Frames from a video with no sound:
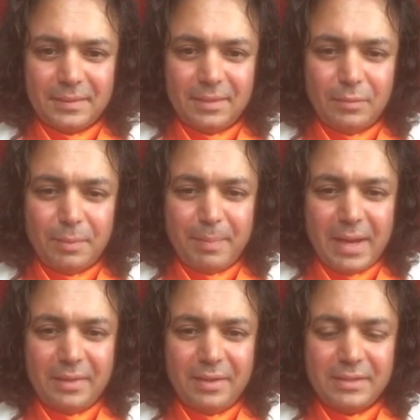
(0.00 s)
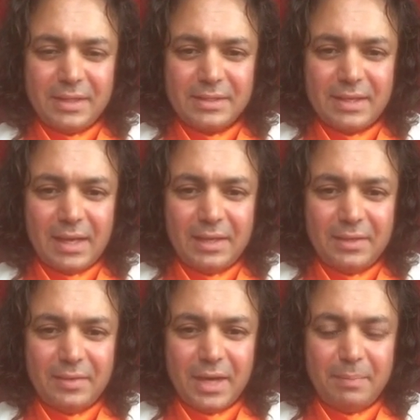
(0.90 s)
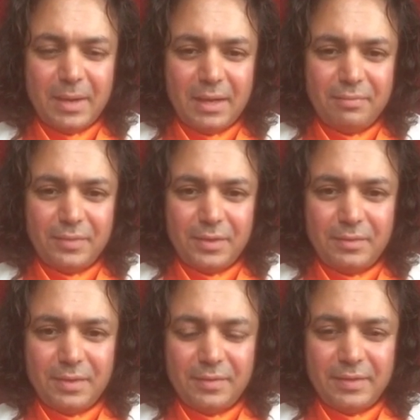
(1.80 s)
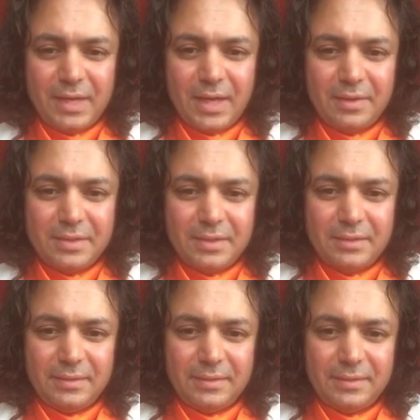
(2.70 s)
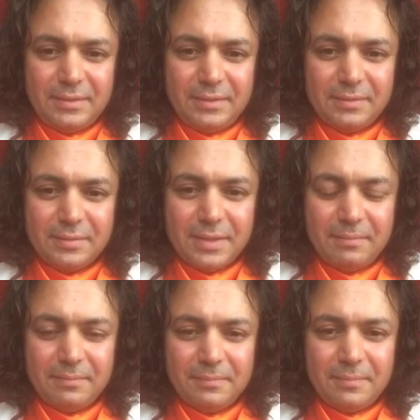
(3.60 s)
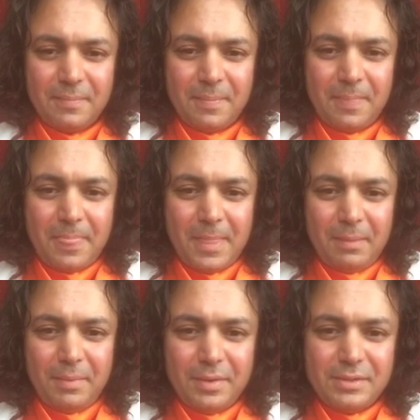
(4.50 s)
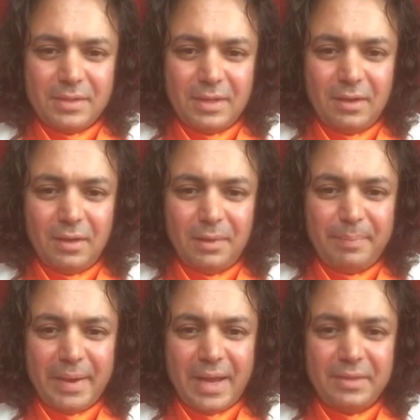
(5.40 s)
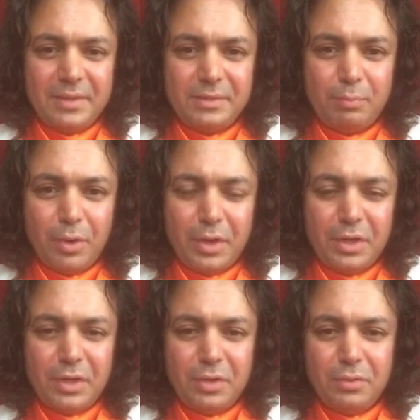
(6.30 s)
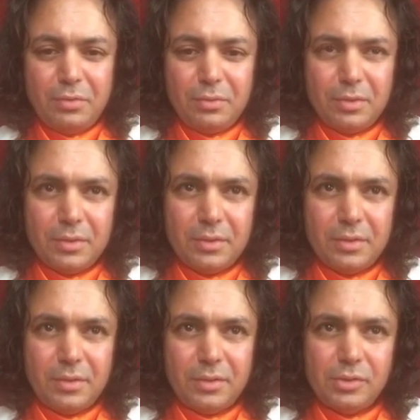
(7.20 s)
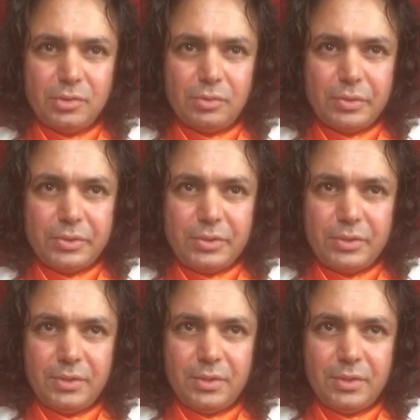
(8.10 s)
What path is exactly the right path for you in the reality? Okay? Because all path is pointing you to the source.